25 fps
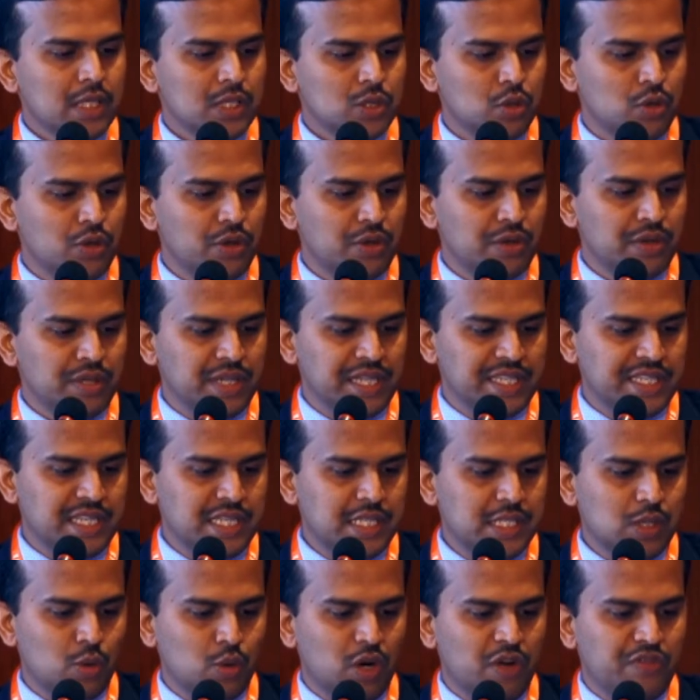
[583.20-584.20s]
so this
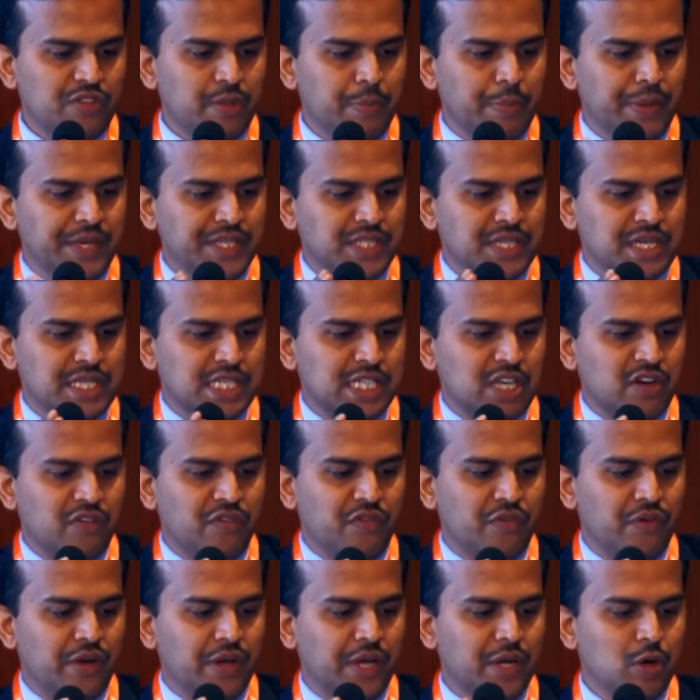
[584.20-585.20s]
is one of the pictures
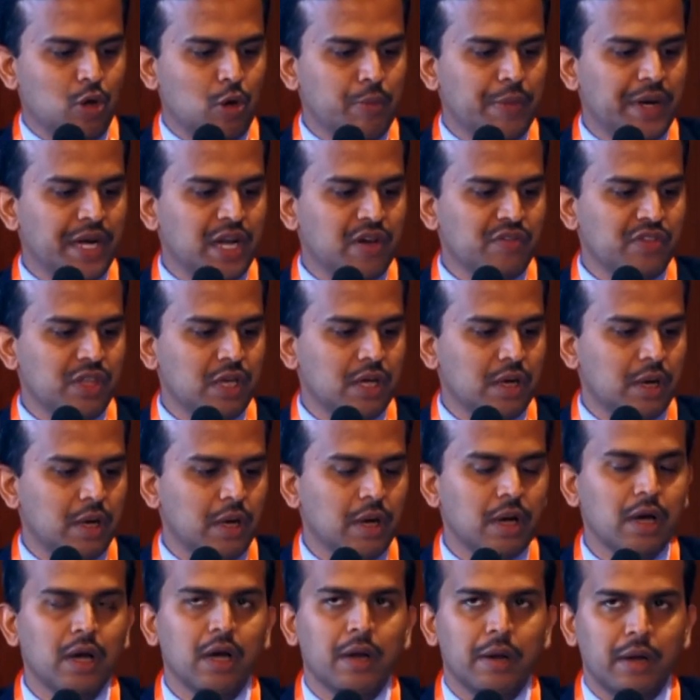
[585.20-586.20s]
of involvement of
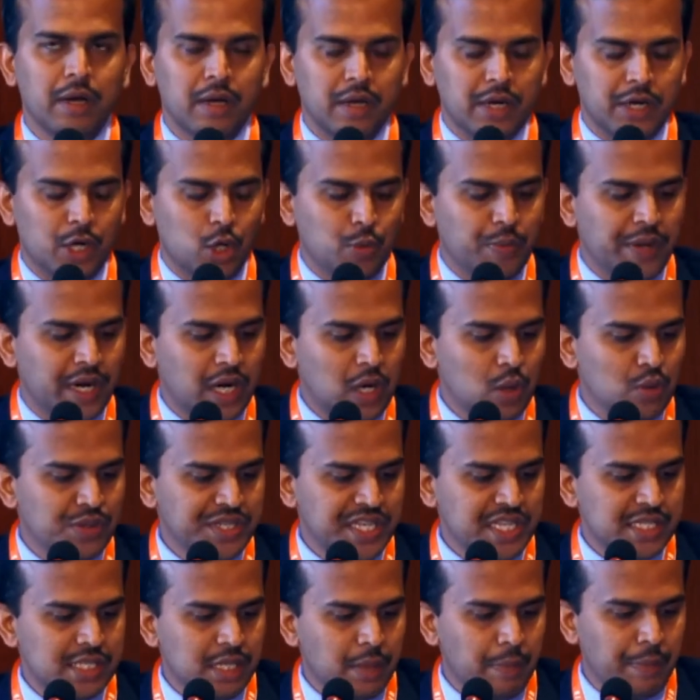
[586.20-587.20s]
the
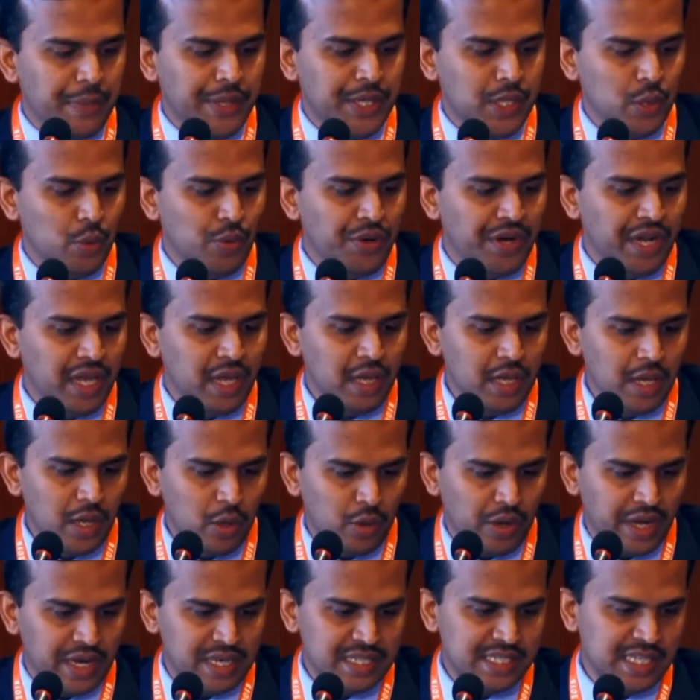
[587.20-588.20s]
tuberculosis in pituitary.
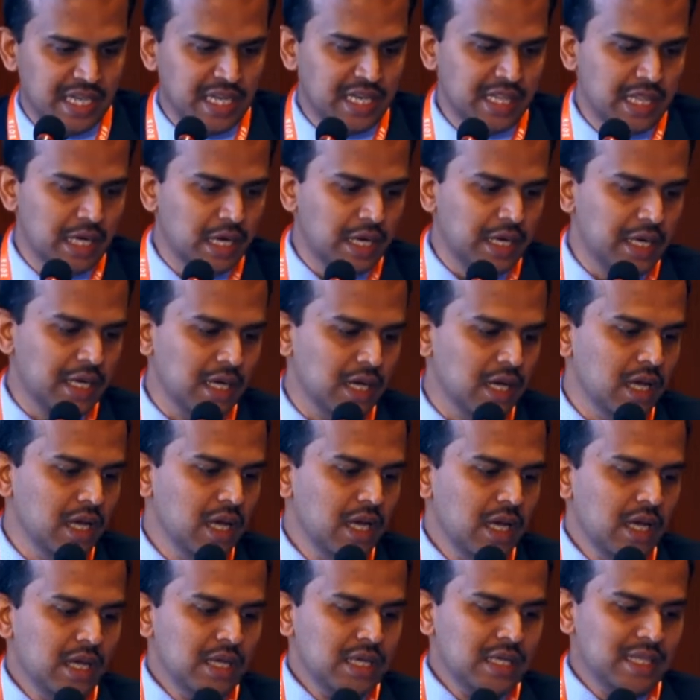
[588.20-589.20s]
You can see that
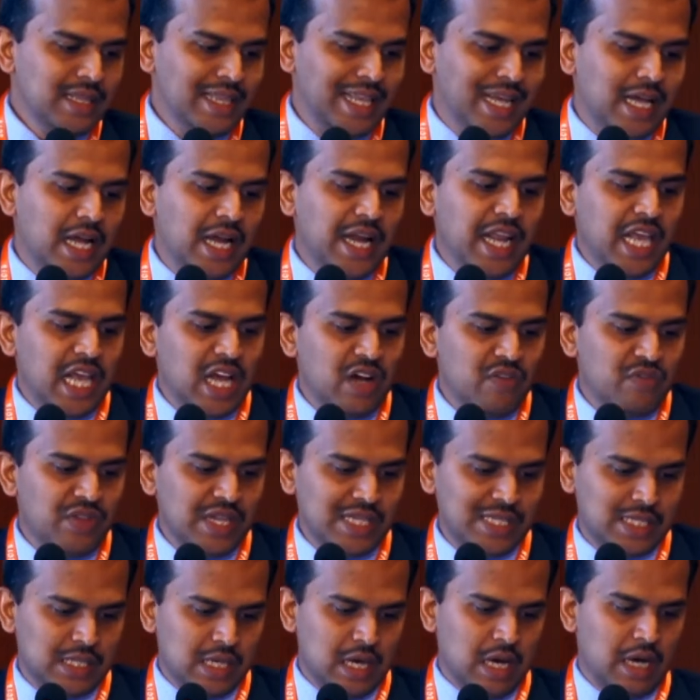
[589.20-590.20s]
thickening of
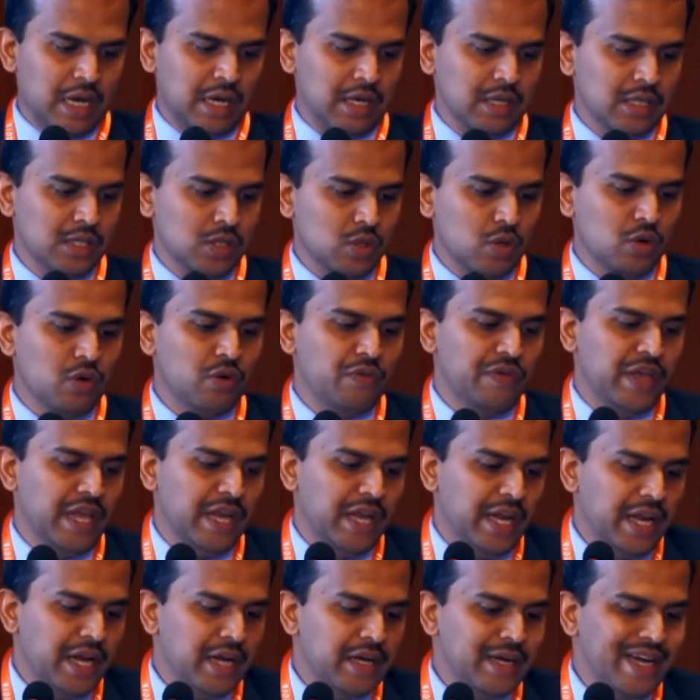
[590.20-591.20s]
the stalk. So
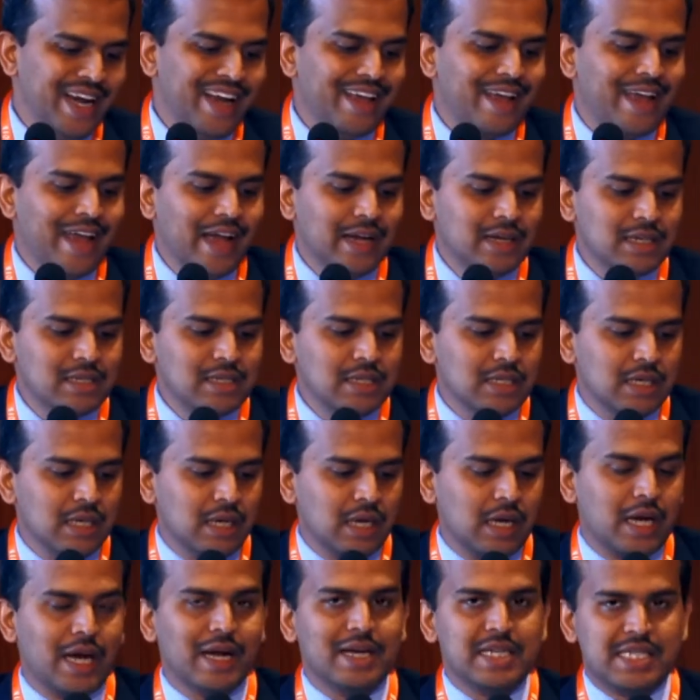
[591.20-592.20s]
we need
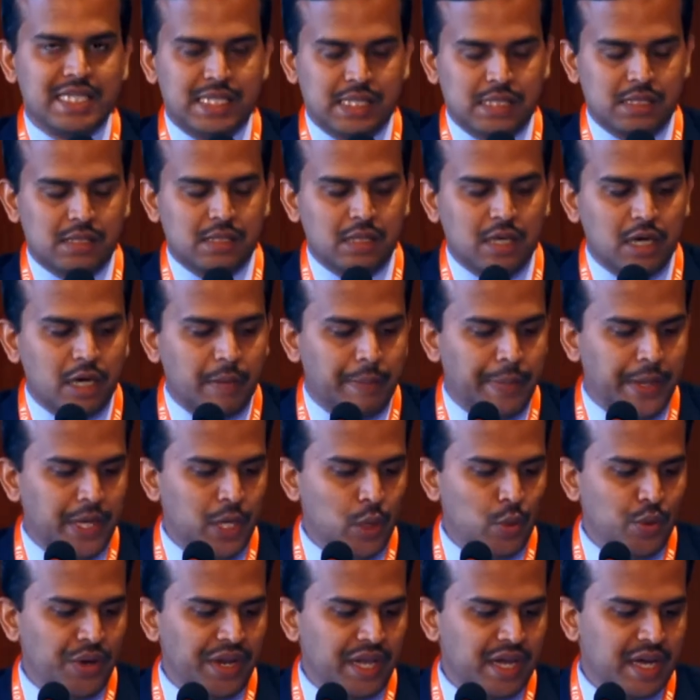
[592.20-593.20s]
dedicated cuts or
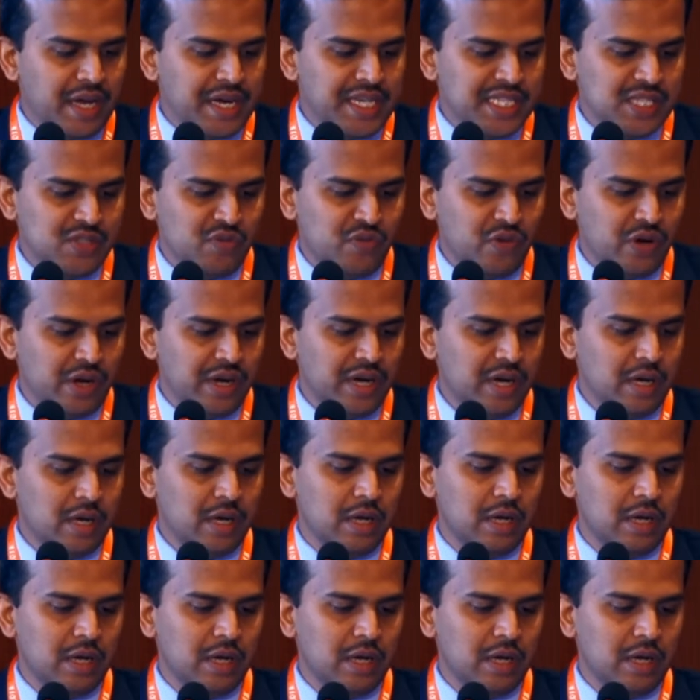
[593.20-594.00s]
pituitary cuts for